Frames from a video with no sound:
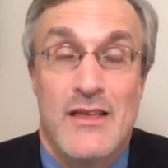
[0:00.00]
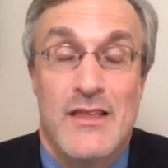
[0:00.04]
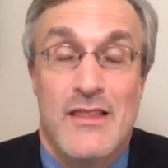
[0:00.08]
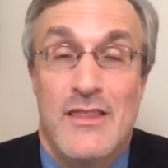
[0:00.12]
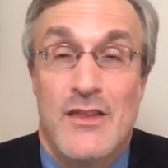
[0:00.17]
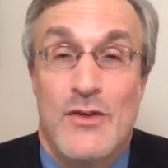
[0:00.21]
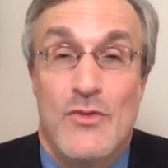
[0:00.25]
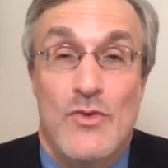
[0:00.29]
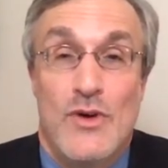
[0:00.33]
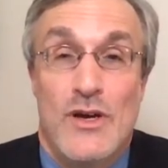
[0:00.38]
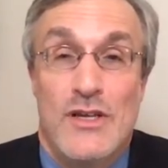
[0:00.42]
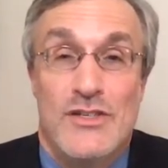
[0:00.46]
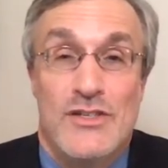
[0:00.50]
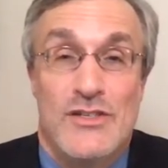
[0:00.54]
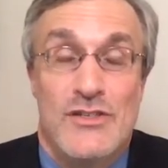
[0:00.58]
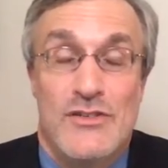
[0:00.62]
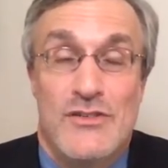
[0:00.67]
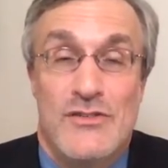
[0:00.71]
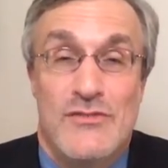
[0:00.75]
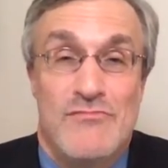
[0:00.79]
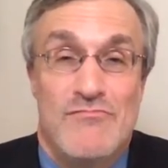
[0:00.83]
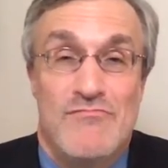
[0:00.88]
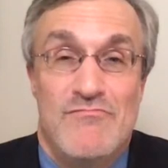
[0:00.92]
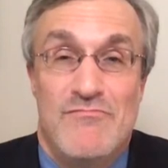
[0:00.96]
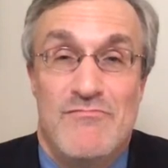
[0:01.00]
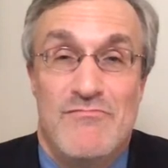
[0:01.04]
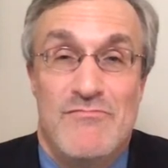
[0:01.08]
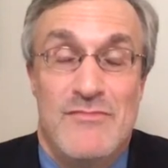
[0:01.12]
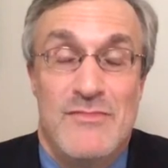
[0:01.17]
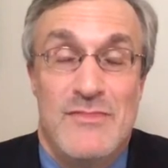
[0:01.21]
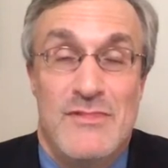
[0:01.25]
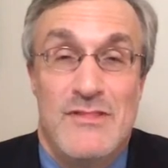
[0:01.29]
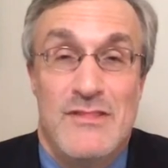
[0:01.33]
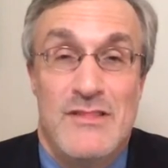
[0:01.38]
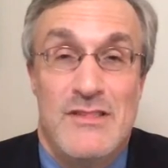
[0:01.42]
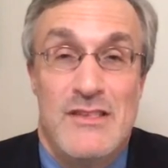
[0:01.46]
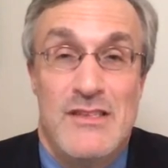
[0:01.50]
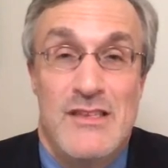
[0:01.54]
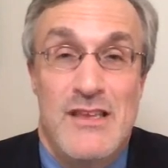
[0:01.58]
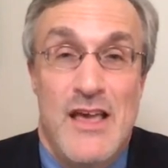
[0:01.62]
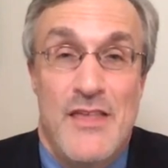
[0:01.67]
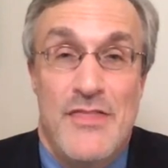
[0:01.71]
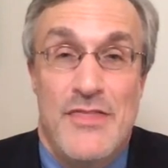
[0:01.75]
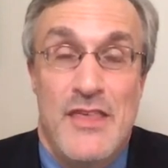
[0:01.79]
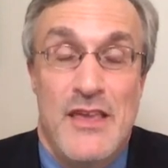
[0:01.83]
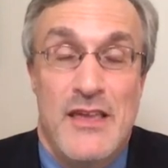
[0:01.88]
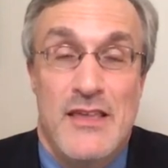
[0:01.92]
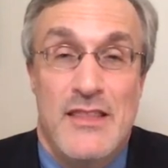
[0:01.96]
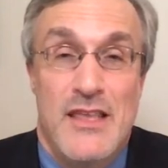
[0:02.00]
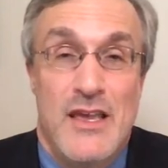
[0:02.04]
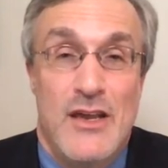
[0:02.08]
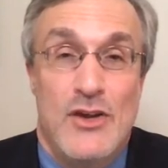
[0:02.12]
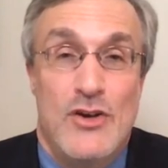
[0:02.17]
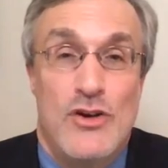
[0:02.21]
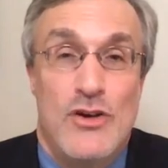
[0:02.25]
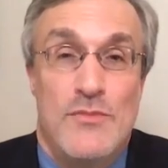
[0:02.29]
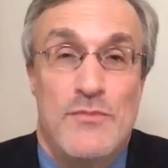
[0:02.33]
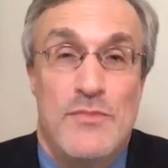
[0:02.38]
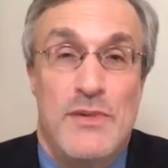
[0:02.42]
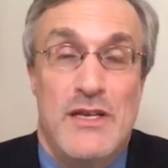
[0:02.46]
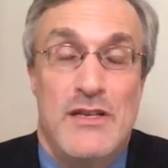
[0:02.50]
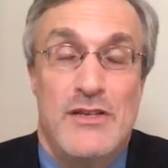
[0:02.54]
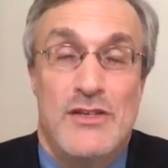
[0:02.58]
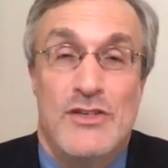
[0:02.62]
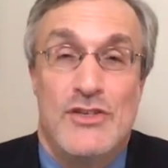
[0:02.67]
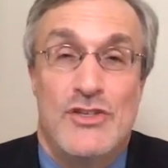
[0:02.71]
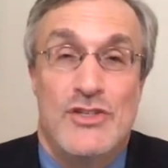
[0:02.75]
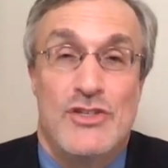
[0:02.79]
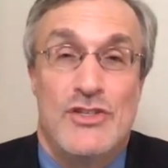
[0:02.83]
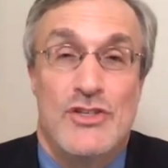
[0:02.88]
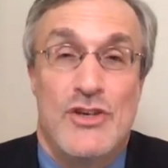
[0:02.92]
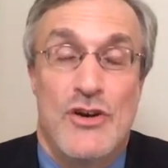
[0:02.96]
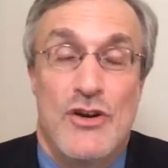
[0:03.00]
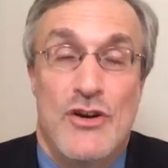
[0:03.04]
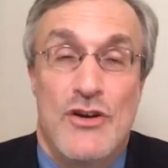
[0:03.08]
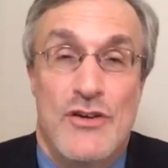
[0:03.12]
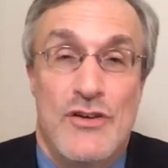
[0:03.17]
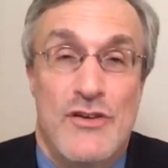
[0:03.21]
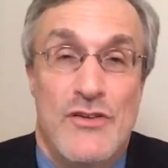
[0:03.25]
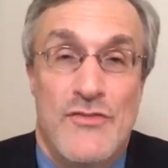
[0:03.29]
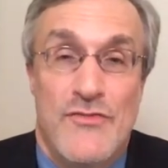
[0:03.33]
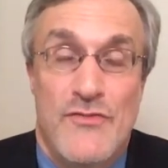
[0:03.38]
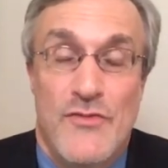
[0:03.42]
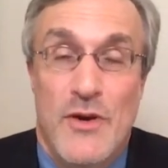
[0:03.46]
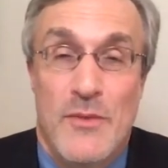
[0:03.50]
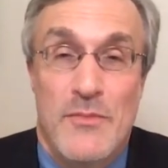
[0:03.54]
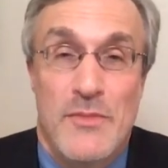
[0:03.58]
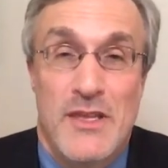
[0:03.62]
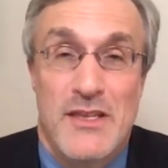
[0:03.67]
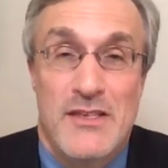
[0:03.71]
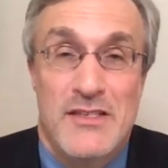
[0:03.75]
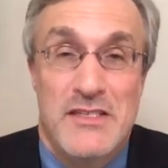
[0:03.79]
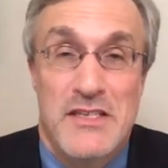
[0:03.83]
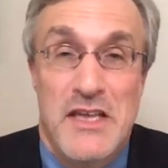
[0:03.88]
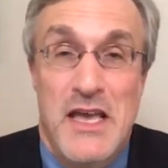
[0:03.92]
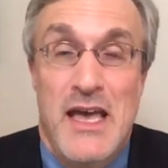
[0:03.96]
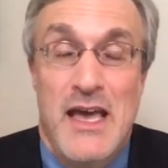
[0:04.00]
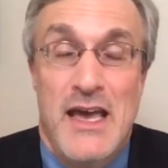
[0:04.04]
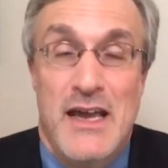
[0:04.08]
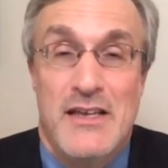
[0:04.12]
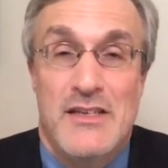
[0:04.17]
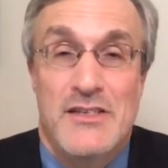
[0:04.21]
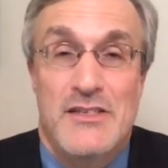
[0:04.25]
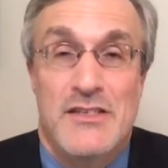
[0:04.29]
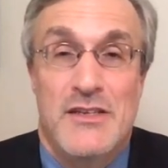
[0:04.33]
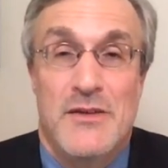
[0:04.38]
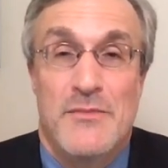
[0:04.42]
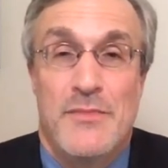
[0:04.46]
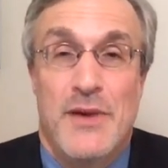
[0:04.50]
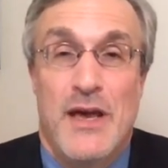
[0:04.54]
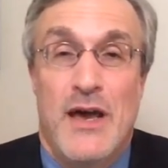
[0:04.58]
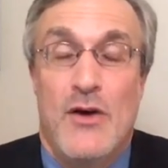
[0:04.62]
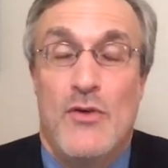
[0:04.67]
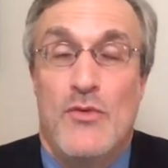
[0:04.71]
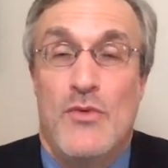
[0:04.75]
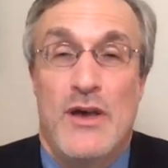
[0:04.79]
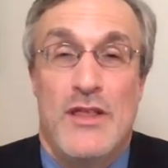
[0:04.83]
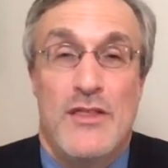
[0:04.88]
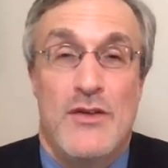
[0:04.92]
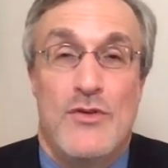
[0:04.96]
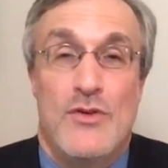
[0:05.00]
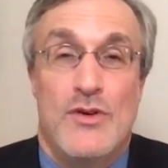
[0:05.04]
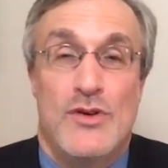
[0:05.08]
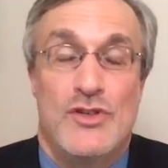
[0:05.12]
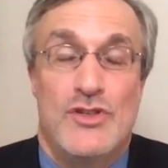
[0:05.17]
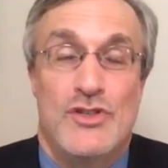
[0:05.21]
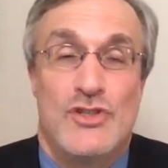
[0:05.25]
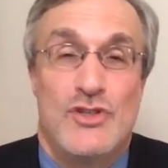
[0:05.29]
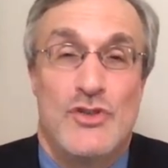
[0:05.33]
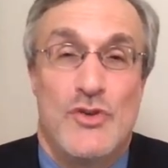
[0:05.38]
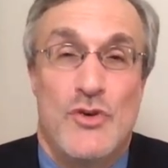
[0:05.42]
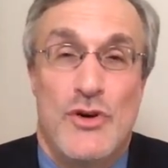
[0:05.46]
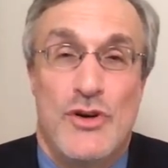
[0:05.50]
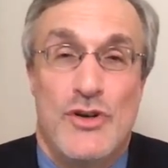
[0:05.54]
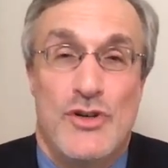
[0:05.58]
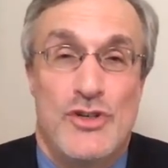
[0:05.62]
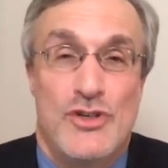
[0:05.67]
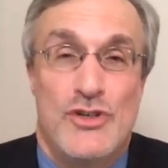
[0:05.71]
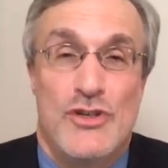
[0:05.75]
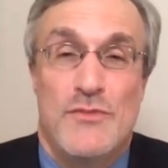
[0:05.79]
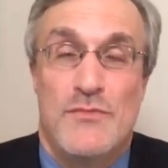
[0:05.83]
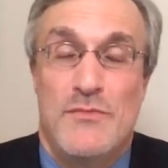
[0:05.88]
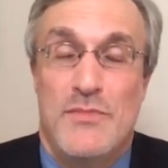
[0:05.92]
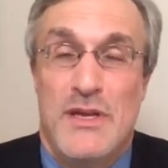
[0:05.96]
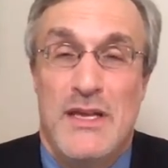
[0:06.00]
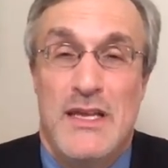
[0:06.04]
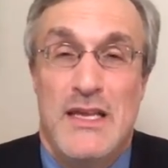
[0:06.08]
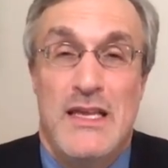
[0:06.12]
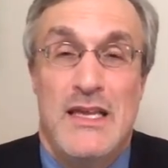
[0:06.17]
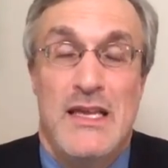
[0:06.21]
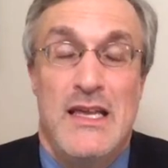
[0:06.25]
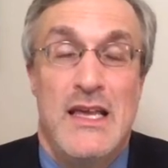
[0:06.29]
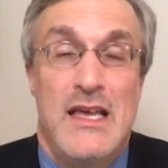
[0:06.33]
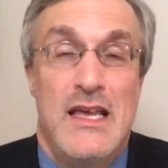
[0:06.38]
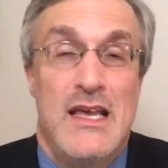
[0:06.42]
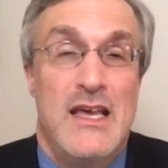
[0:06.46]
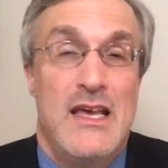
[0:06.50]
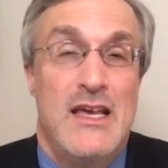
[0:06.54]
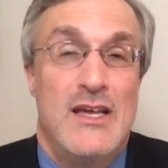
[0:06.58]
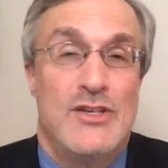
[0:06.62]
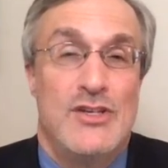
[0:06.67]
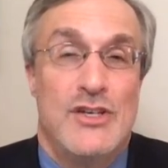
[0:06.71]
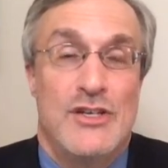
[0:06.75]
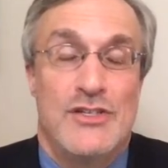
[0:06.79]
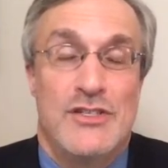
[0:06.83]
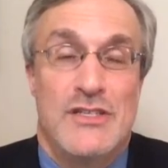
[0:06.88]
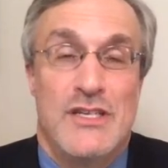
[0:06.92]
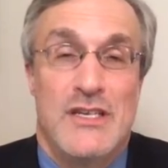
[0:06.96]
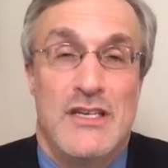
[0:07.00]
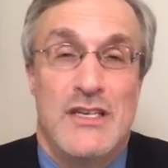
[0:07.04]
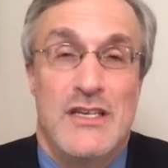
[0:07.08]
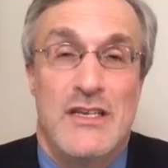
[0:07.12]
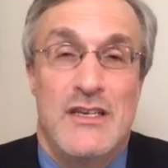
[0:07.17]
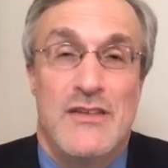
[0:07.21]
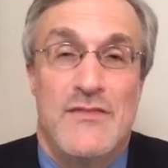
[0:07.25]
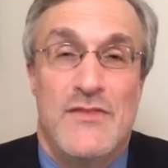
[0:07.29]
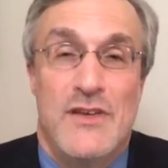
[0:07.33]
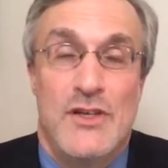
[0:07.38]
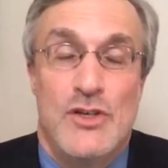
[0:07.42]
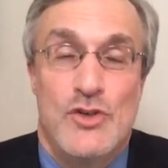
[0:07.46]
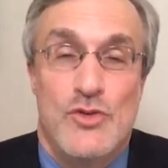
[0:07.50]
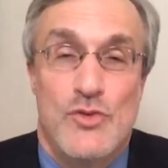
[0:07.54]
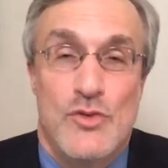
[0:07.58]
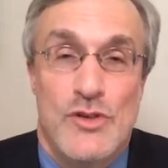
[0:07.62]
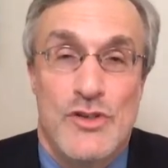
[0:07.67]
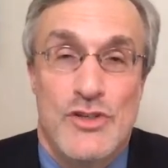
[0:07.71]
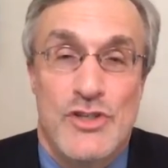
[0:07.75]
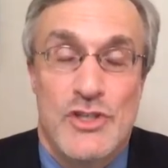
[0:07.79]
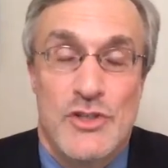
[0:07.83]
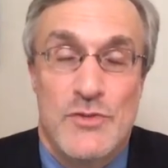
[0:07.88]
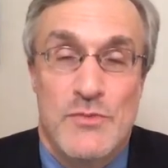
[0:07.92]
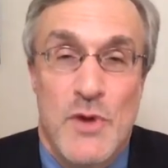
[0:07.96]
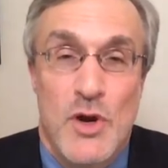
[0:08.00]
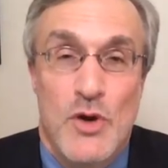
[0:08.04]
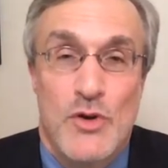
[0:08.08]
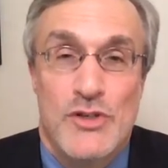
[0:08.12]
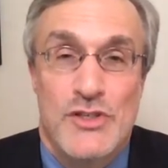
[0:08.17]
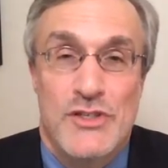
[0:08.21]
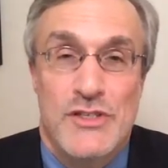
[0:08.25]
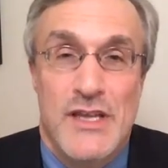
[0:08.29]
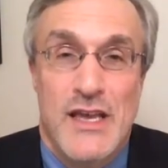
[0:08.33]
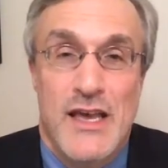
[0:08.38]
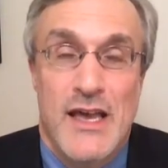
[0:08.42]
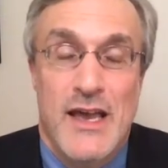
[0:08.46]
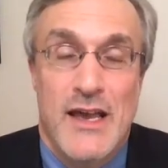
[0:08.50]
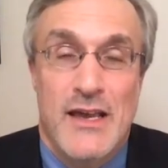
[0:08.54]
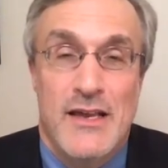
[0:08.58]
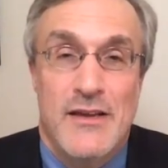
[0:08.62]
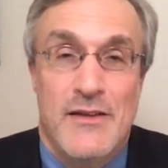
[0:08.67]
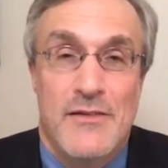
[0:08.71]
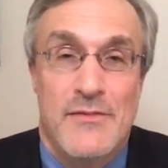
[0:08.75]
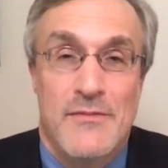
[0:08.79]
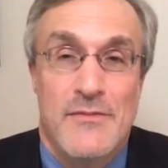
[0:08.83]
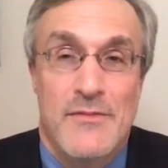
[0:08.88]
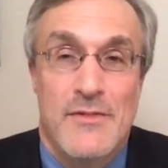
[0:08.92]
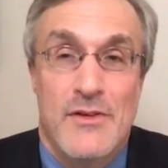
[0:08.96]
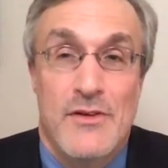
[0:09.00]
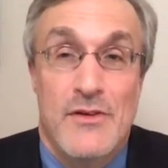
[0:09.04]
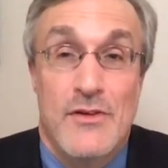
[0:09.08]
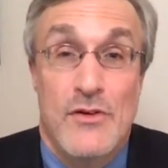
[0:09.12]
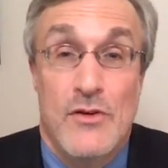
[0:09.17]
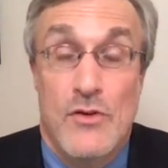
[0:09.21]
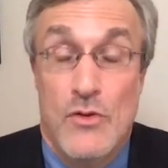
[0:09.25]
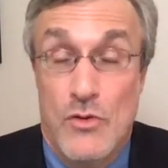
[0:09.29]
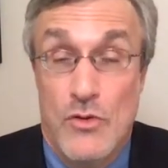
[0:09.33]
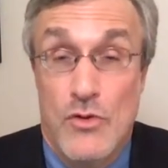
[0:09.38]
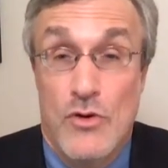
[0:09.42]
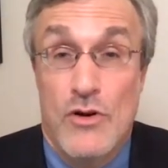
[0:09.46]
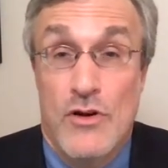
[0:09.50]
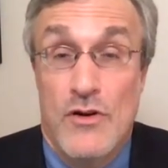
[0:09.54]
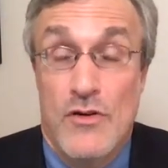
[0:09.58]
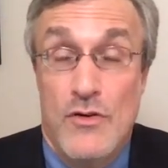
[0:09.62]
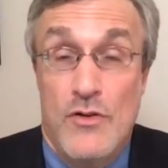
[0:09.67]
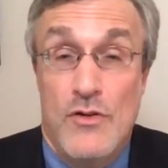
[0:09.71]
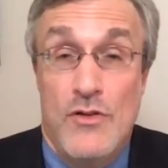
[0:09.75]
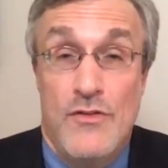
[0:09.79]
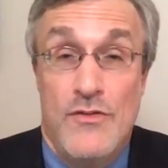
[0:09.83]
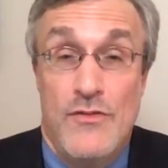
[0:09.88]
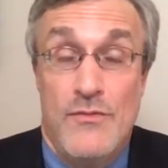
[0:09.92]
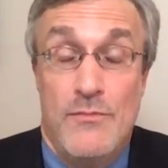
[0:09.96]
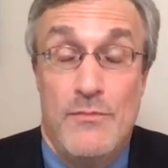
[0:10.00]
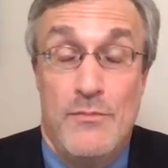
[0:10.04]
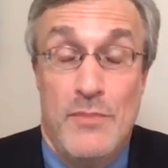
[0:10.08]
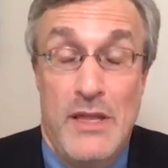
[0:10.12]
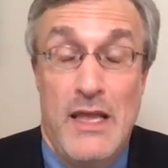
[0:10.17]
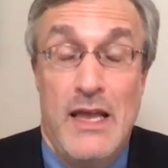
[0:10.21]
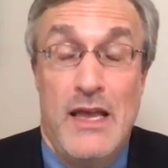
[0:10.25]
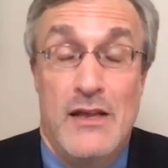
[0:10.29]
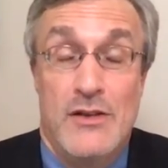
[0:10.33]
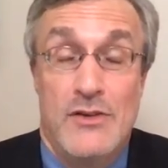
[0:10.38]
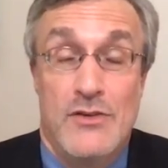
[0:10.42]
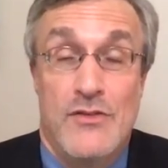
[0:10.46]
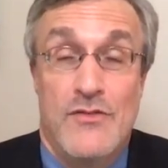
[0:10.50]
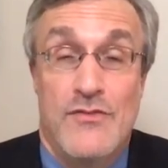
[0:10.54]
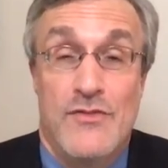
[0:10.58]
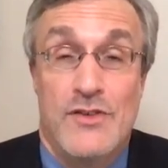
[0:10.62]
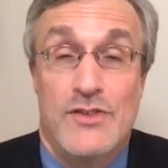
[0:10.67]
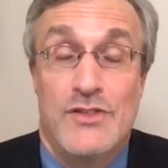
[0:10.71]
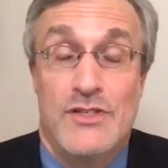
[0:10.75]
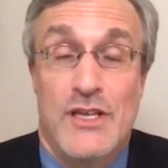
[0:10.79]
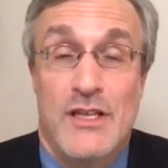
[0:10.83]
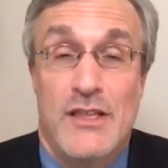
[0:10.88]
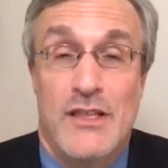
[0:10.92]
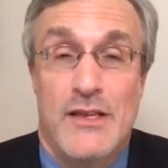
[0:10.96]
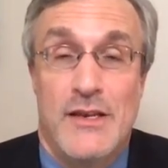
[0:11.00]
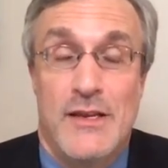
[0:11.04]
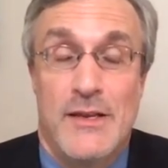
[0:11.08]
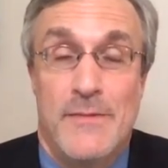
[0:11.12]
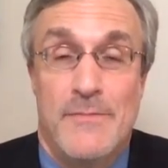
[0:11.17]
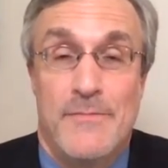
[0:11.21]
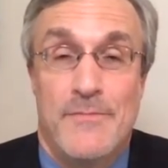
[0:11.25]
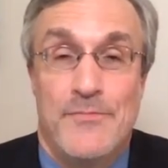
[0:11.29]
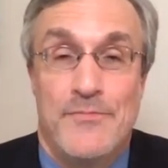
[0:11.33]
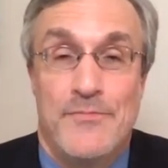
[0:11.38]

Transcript: There was nothing that could be discerned from the text about whether a source should be just an individual smokestack or a whole plant or facility.